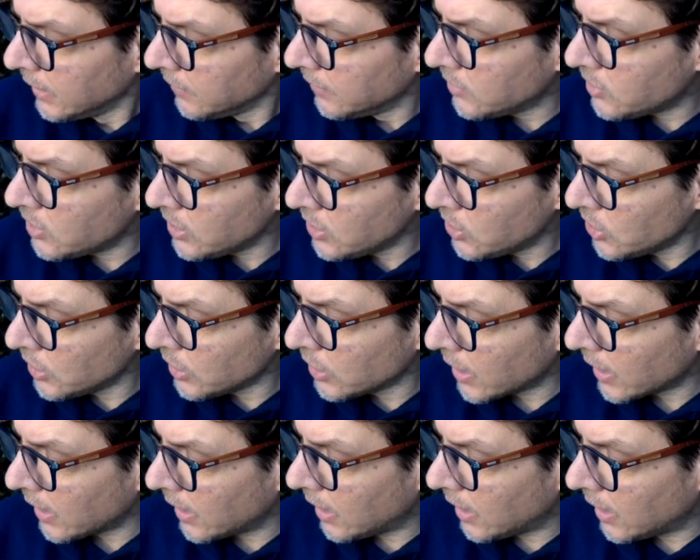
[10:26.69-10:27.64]
The
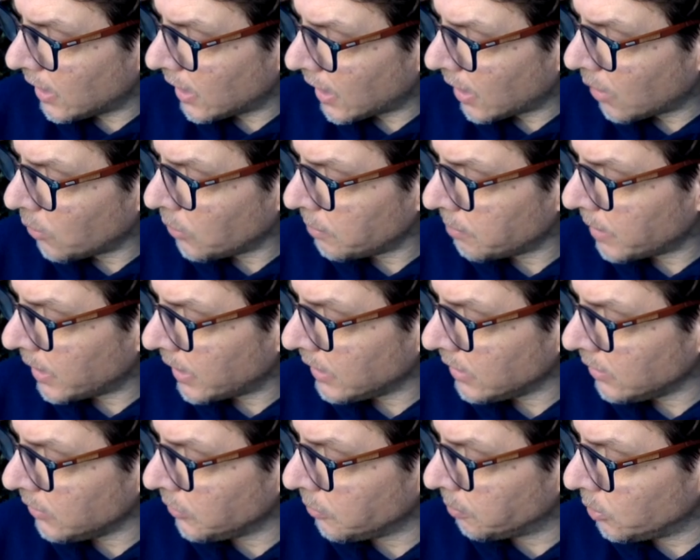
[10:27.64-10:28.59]
teaching, Our
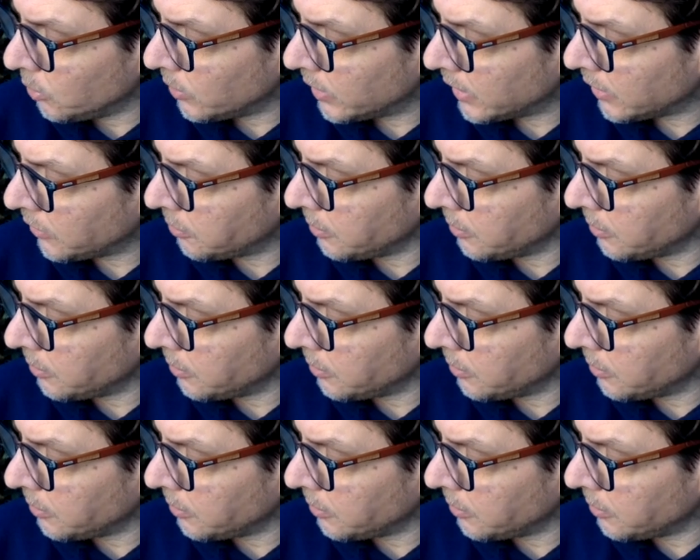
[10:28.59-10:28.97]
Mind is Buddha,